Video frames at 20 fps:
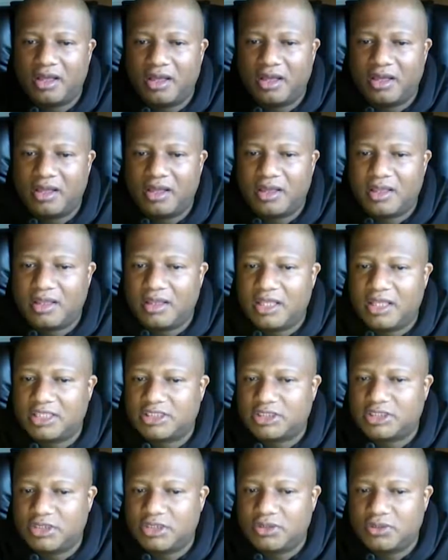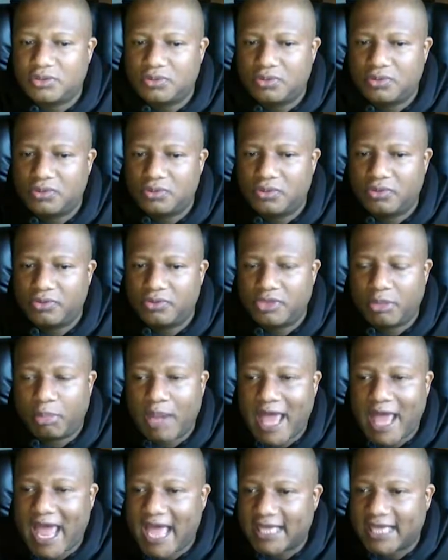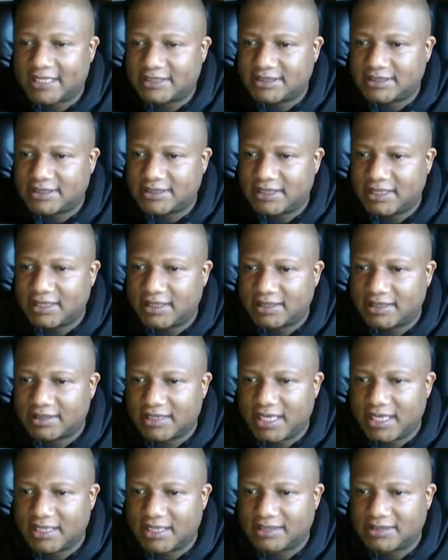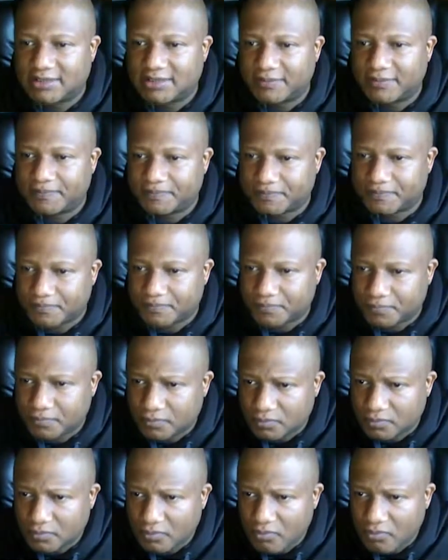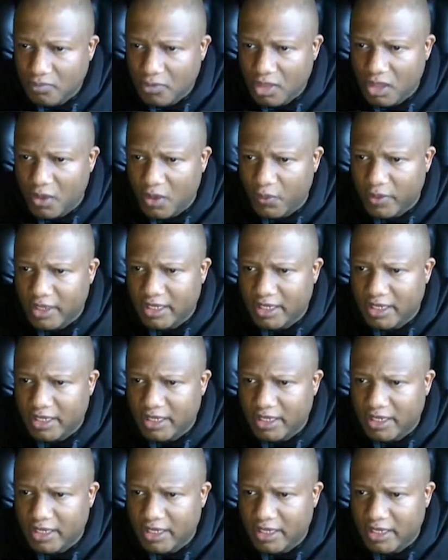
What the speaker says: Let's do the blacks next. And we can name